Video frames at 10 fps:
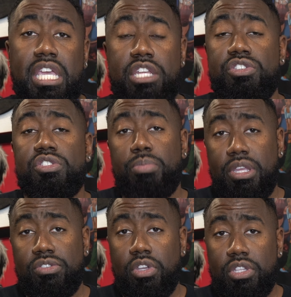It just
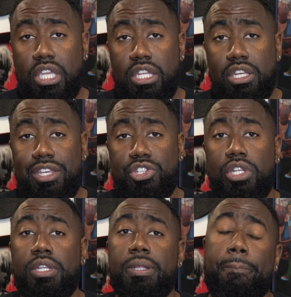depends on the
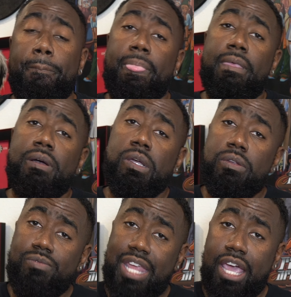condition.
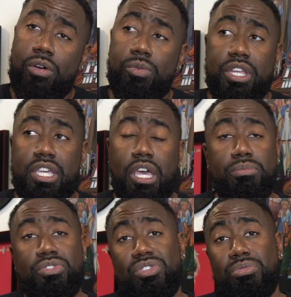Now, when it
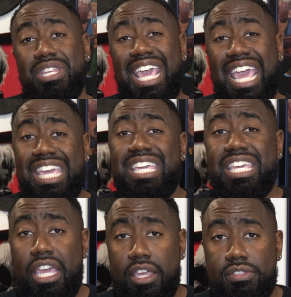comes to the
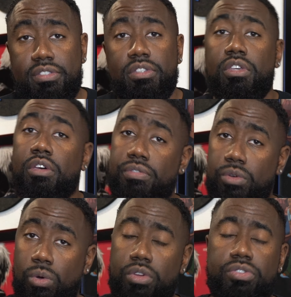AES, of
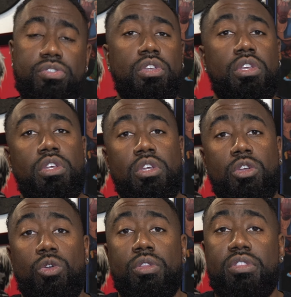course,
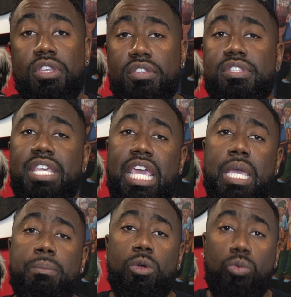this
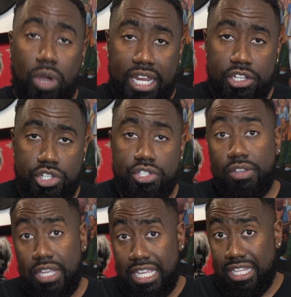game
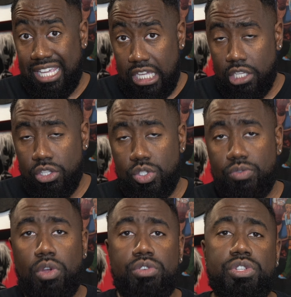ranges in the English
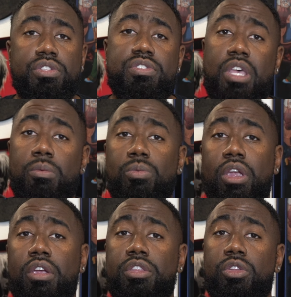version
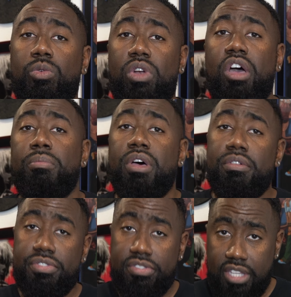somewhere in the realm
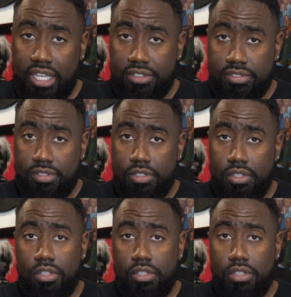of six